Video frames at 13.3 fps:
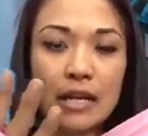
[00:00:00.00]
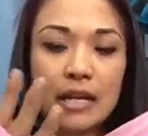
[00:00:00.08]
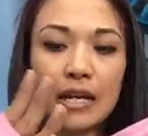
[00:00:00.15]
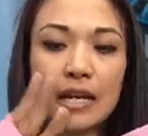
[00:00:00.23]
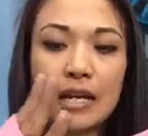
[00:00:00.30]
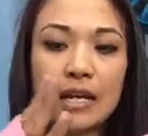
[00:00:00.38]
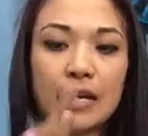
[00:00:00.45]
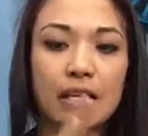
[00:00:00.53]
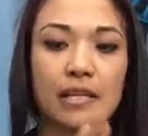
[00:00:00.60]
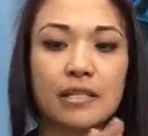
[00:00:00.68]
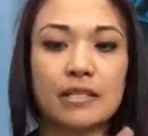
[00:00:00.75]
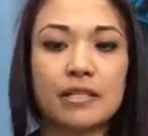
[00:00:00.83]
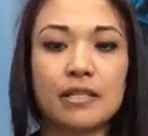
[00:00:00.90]

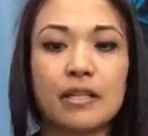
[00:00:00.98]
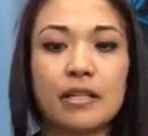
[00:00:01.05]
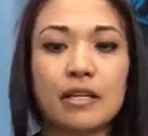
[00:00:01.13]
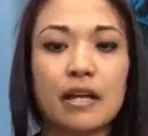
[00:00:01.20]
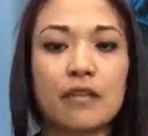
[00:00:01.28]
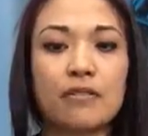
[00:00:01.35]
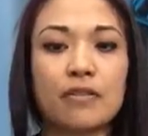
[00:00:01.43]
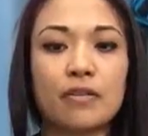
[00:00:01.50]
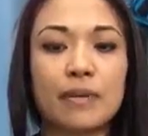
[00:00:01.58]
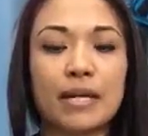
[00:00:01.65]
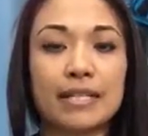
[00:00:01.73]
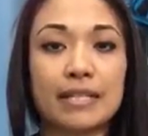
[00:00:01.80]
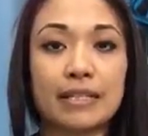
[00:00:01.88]
and cover
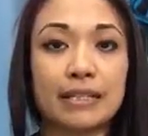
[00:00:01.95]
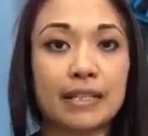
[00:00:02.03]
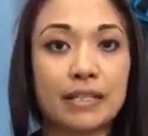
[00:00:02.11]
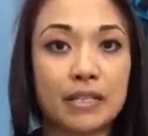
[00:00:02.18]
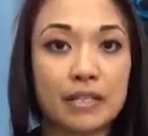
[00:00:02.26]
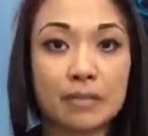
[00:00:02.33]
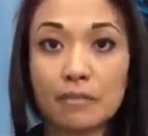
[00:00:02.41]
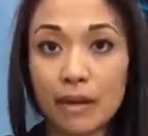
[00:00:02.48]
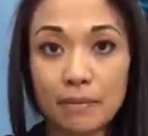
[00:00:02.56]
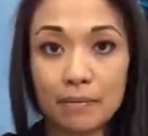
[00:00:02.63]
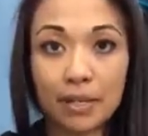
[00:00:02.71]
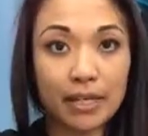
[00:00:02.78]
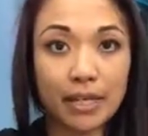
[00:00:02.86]
basically just my
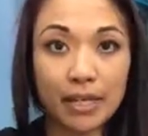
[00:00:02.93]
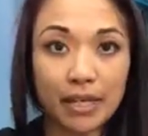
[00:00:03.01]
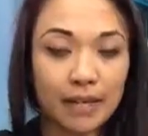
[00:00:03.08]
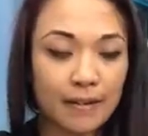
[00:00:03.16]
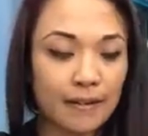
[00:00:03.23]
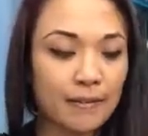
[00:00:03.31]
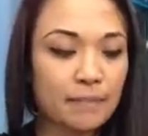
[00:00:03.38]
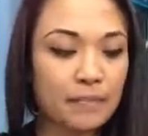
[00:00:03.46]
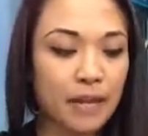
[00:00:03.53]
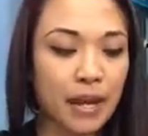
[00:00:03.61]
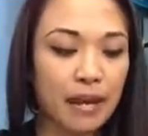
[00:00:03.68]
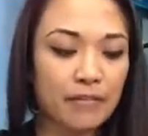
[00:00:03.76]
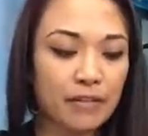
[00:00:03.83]
pinky.
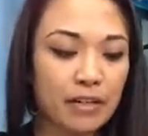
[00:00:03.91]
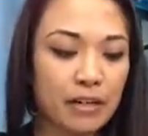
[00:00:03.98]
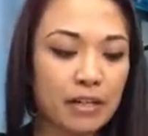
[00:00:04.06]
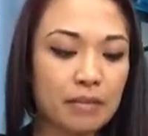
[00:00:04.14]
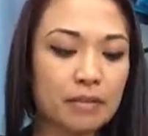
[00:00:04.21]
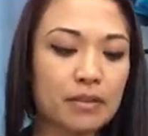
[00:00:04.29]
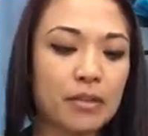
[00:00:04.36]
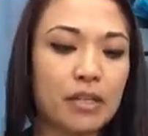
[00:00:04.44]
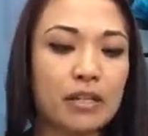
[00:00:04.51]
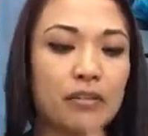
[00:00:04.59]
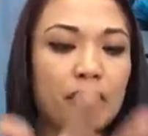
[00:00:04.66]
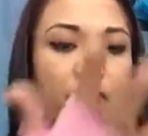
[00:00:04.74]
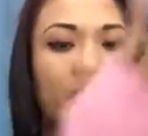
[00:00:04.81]
I haven't gone in between
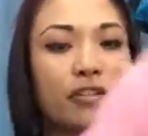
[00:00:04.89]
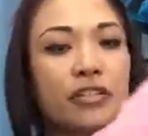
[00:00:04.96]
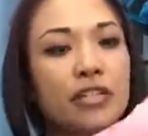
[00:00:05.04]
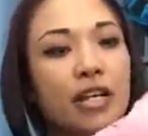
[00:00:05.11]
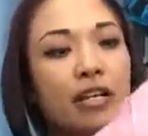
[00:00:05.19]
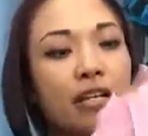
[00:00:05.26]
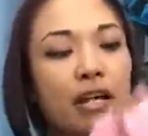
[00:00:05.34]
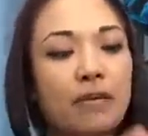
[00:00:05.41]
any fingers yet.